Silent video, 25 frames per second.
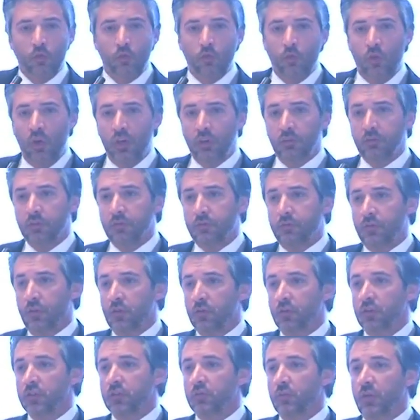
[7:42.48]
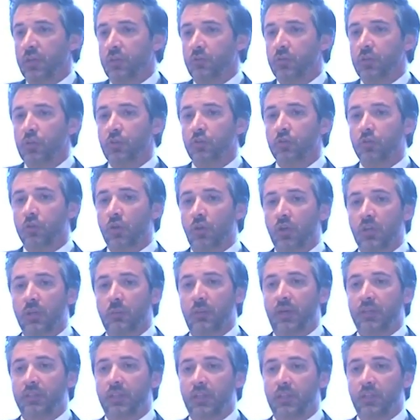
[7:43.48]
One of the focus when you talk
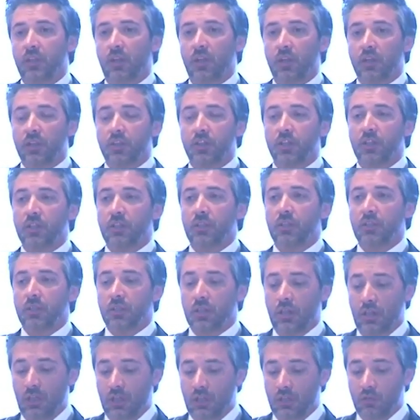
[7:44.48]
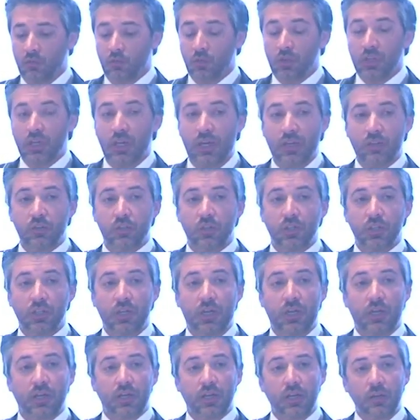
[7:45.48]
about technology, and we
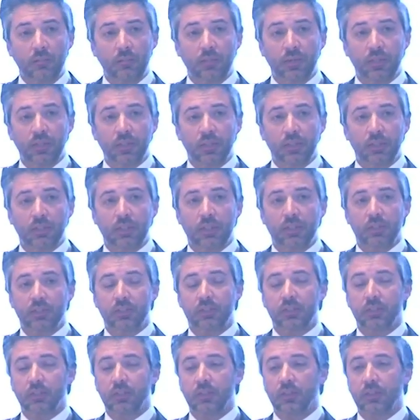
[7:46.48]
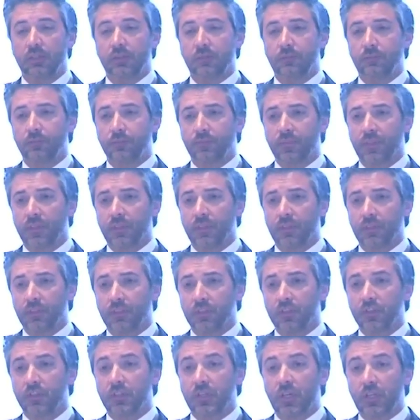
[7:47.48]
actually are a company that
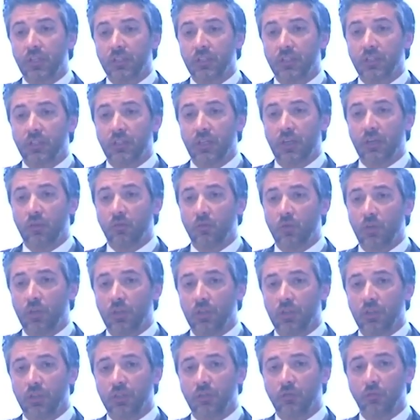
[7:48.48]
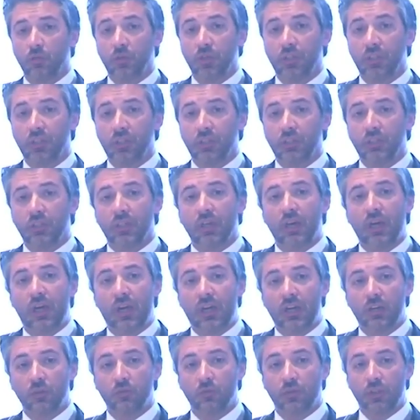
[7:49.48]
started our work within the
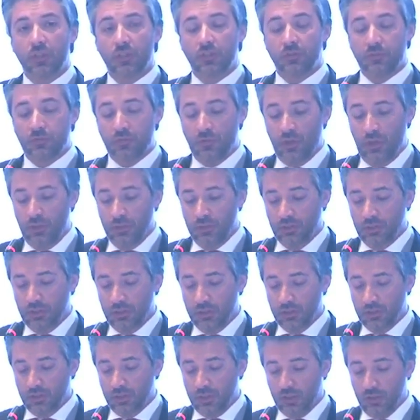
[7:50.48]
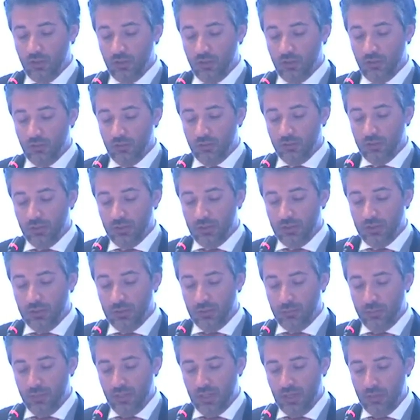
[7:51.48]
hardware front,
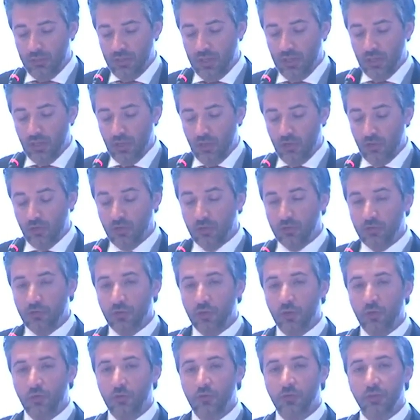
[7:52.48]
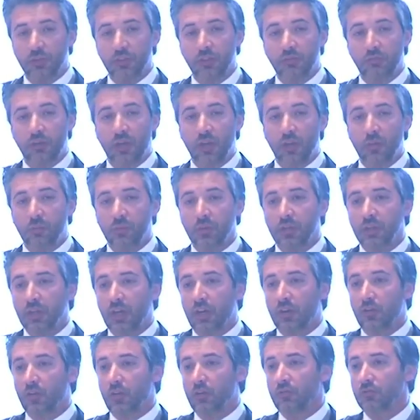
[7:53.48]
so becoming known for developing
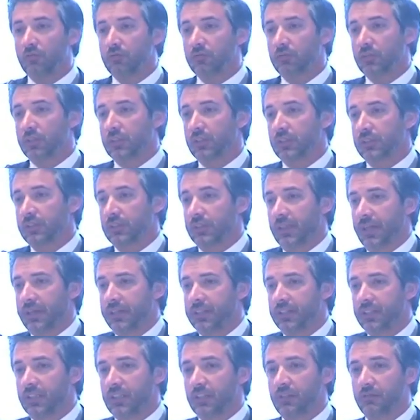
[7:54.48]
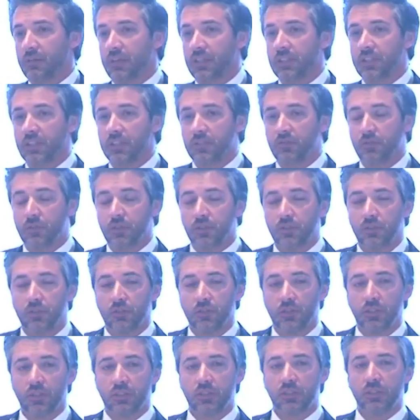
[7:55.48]
our own IT devices for
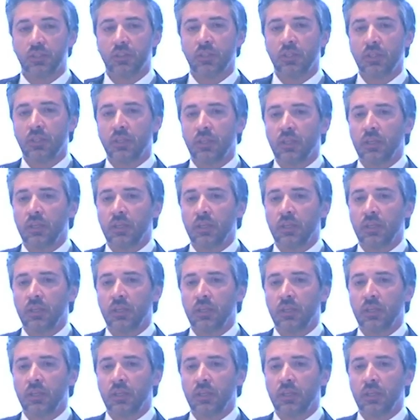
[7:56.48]
students,